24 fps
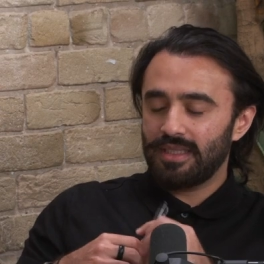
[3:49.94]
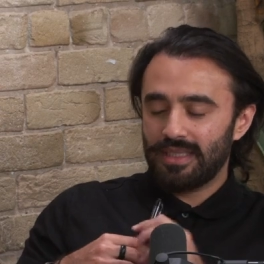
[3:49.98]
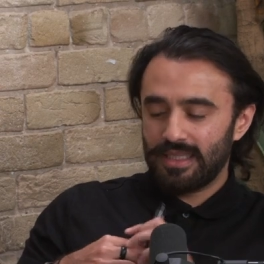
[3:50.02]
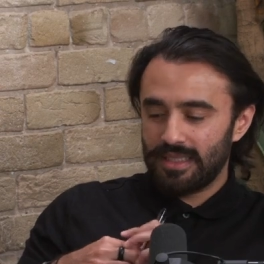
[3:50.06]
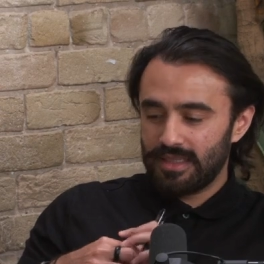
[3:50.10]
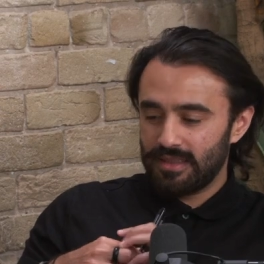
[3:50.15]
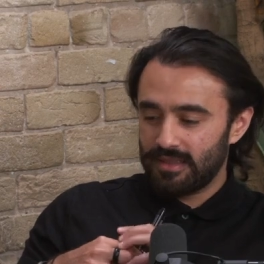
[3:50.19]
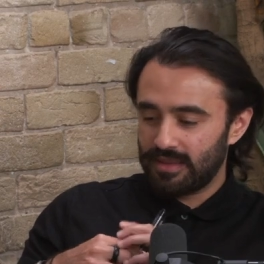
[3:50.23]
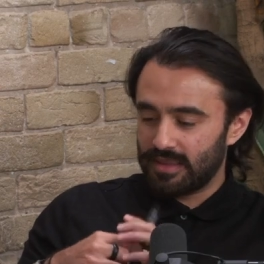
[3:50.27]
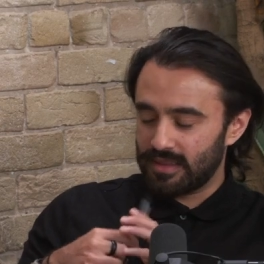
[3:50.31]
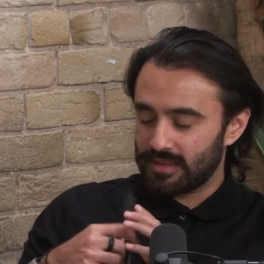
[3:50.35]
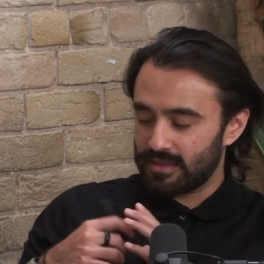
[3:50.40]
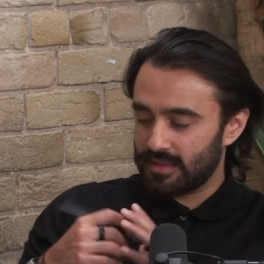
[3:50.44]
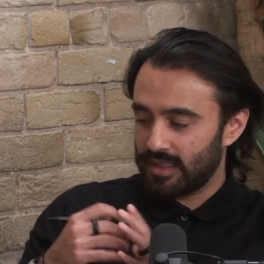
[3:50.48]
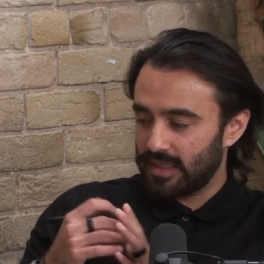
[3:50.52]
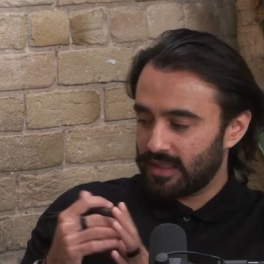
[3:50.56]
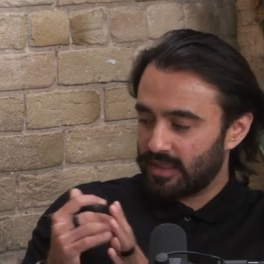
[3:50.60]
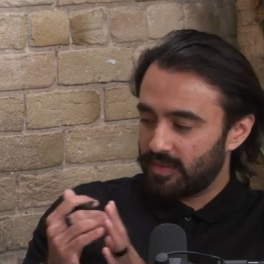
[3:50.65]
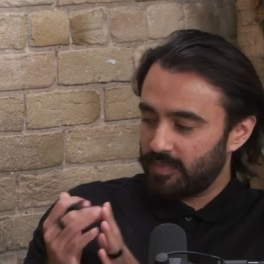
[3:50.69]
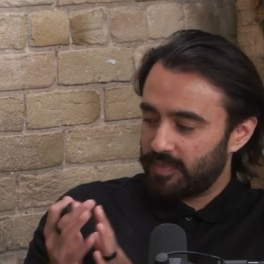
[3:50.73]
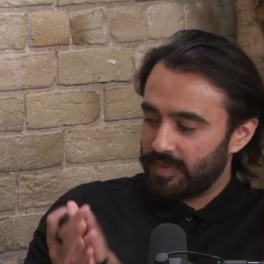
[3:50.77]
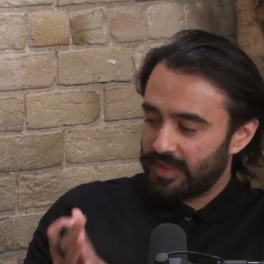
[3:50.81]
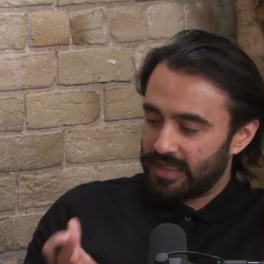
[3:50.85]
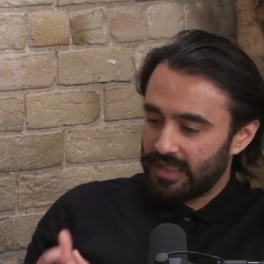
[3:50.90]
in this,
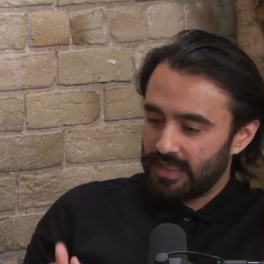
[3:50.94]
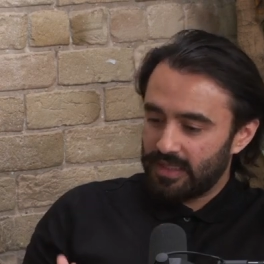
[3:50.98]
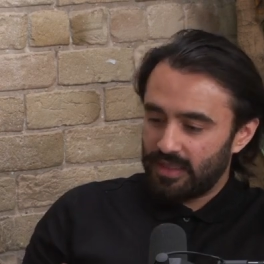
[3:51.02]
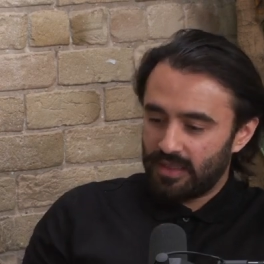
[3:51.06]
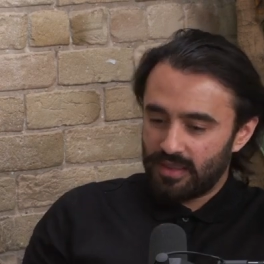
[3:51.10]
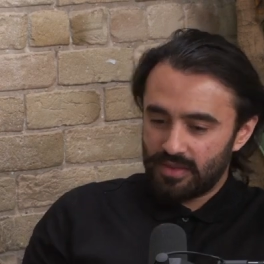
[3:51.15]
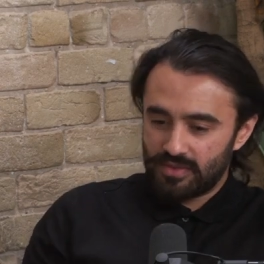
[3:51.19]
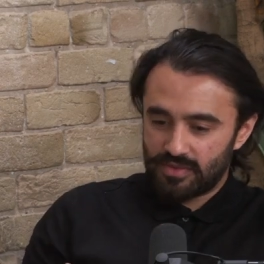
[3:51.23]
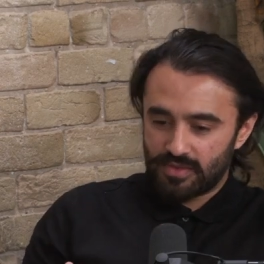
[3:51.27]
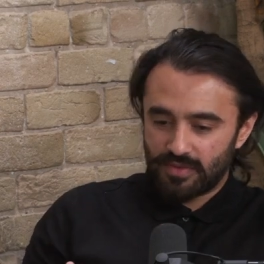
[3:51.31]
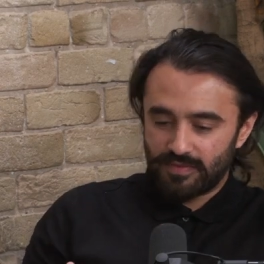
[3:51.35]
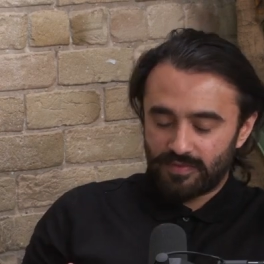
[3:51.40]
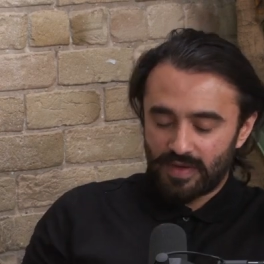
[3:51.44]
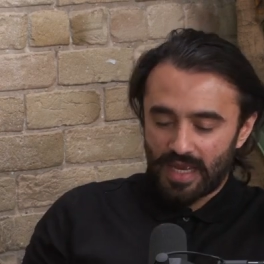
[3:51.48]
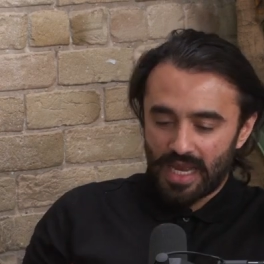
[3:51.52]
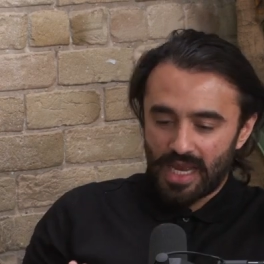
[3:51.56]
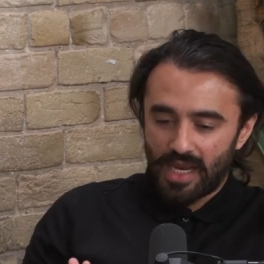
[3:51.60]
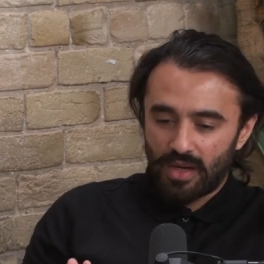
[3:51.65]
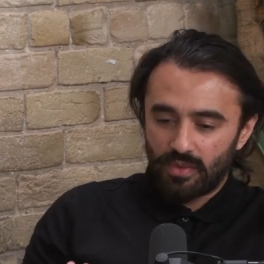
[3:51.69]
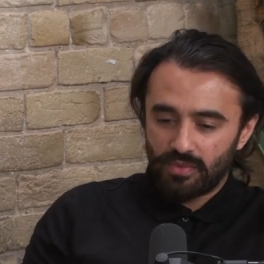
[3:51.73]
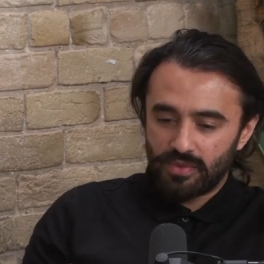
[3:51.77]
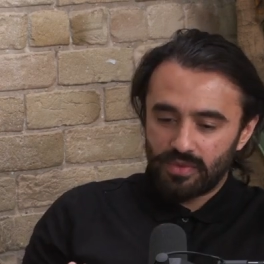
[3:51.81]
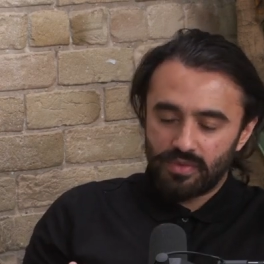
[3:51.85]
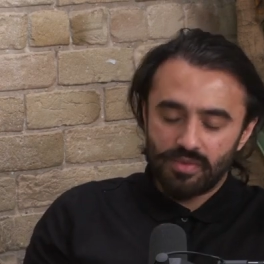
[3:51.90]
like the beginnings of
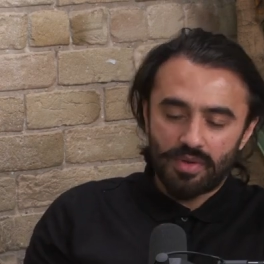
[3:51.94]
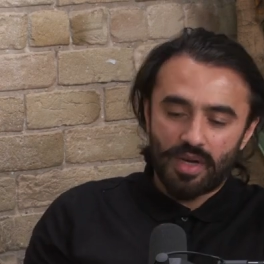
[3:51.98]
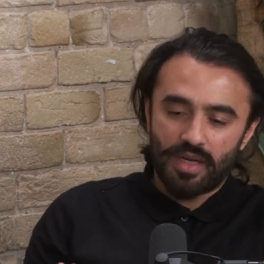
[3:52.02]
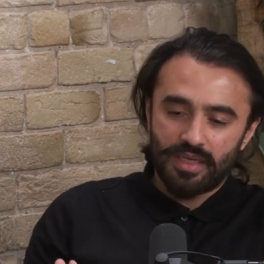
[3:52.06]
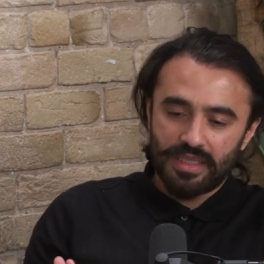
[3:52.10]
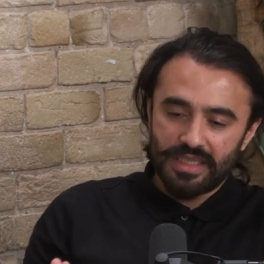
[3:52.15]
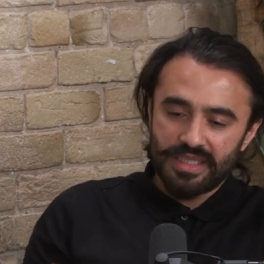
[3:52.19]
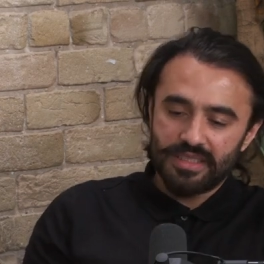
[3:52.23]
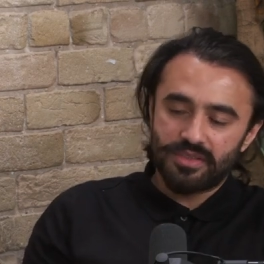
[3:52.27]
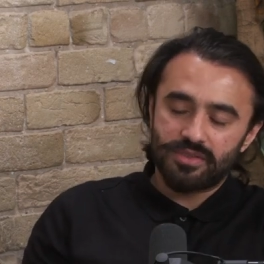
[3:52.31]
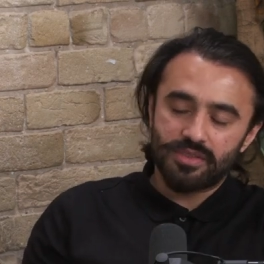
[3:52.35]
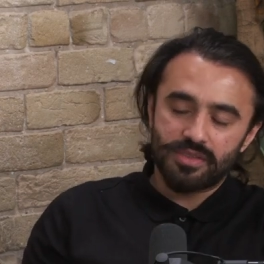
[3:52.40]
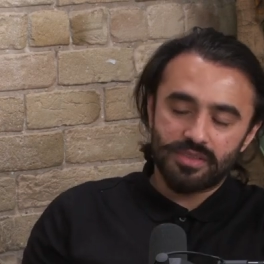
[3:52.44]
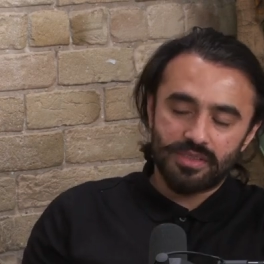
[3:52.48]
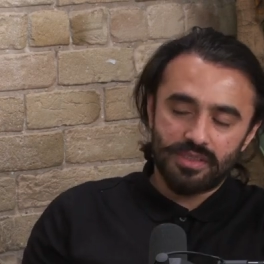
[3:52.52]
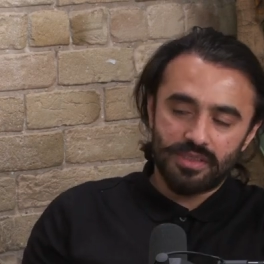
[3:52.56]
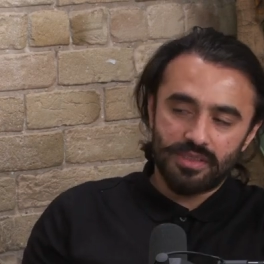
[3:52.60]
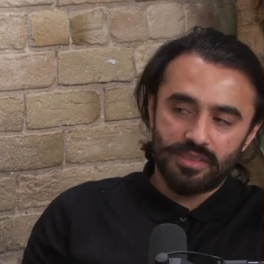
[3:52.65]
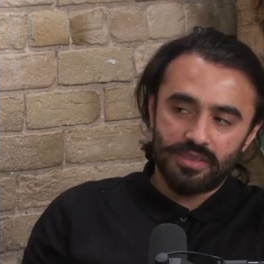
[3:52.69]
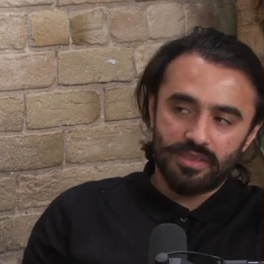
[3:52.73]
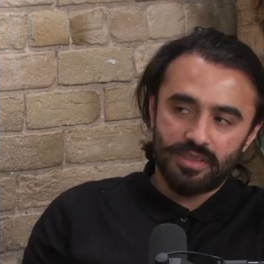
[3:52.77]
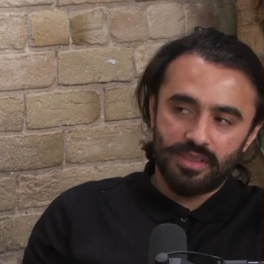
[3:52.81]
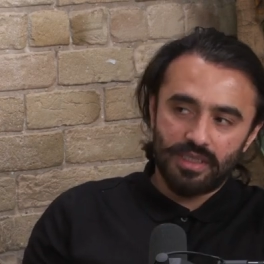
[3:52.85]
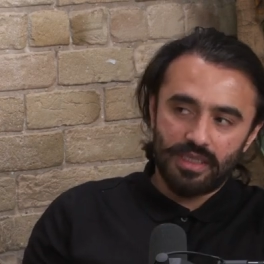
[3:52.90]
how you got
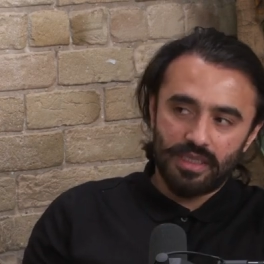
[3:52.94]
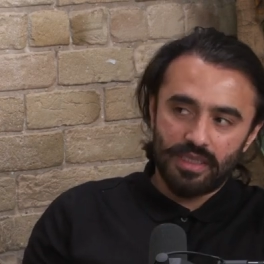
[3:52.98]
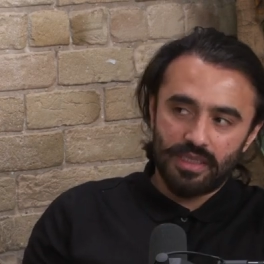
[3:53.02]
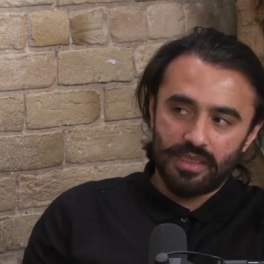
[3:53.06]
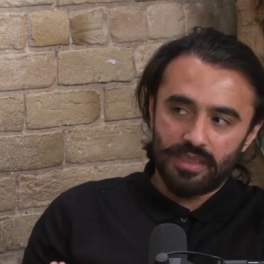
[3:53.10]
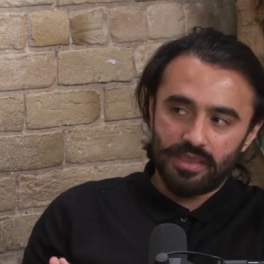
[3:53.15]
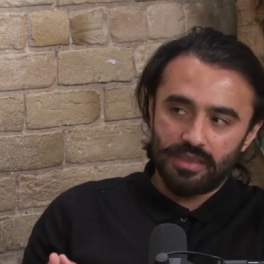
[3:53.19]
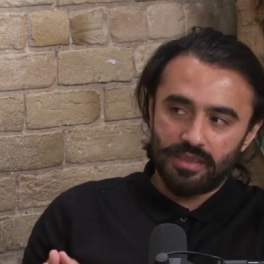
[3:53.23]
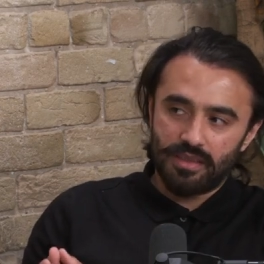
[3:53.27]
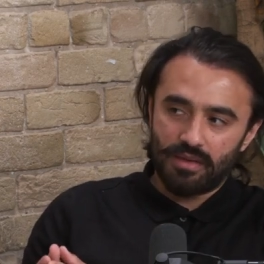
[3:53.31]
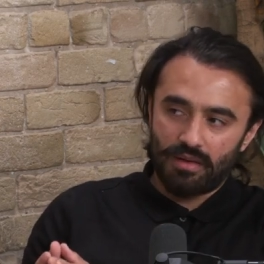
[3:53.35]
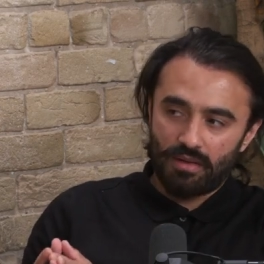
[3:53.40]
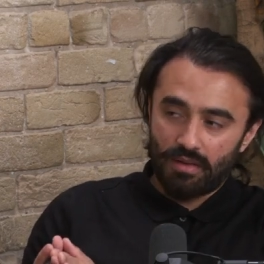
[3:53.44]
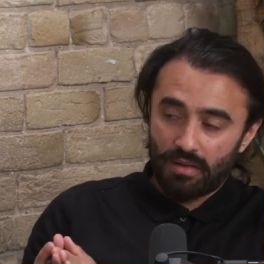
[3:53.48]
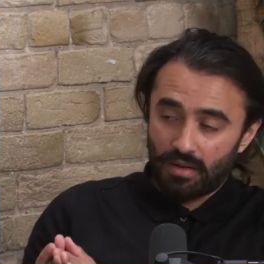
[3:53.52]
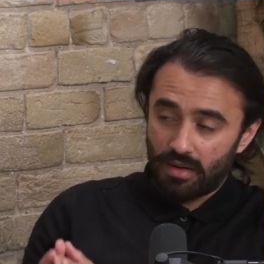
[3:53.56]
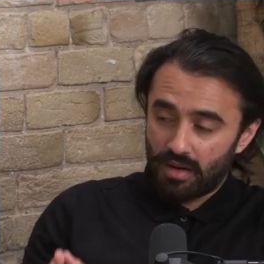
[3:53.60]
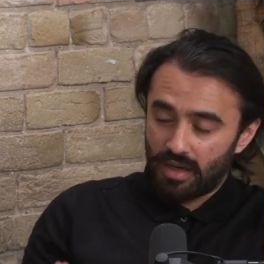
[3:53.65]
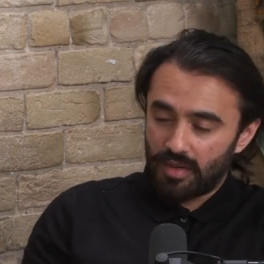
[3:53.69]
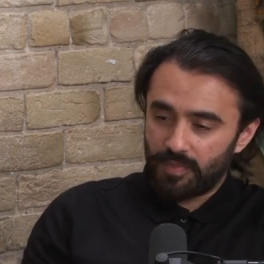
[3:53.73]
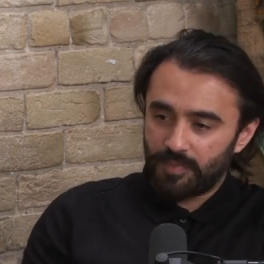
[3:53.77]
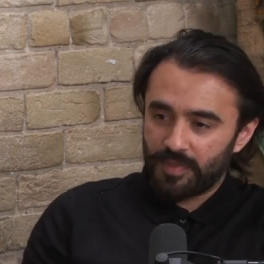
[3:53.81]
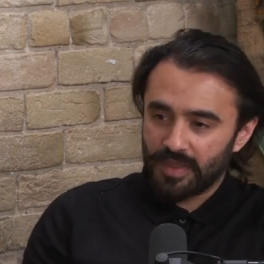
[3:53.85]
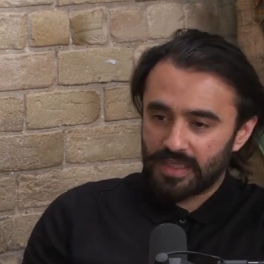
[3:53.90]
interested in
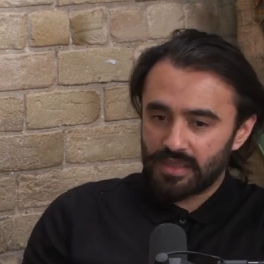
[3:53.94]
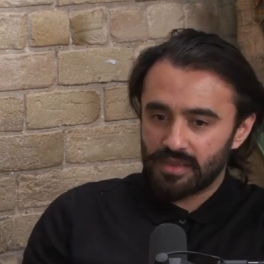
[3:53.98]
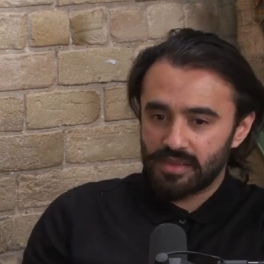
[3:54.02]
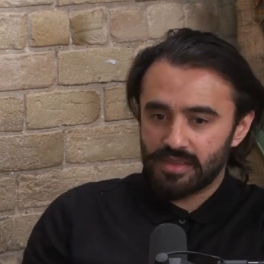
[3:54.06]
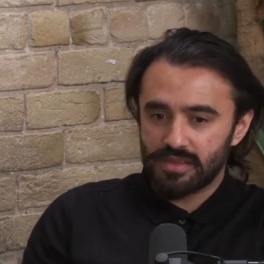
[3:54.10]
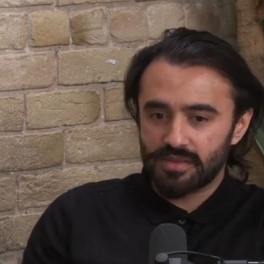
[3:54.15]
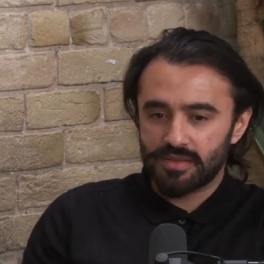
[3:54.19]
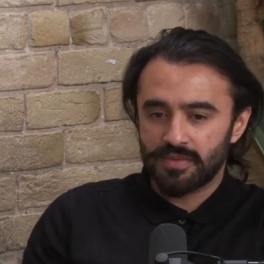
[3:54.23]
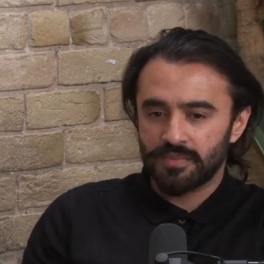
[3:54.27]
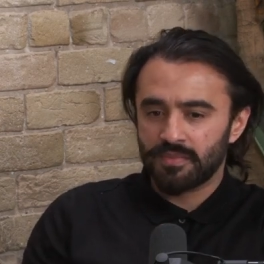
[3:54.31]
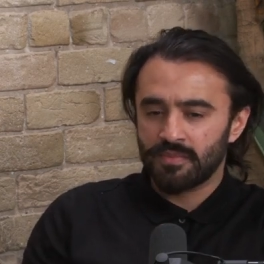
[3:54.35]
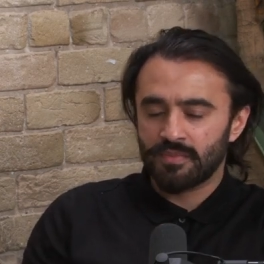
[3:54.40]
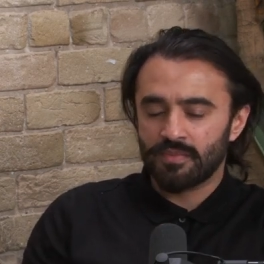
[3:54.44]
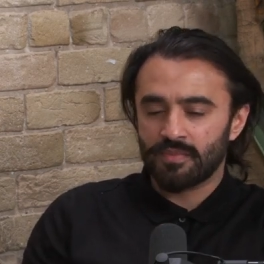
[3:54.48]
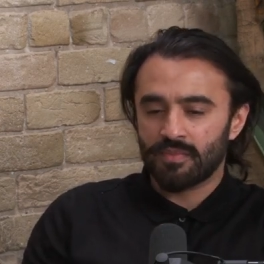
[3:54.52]
art, because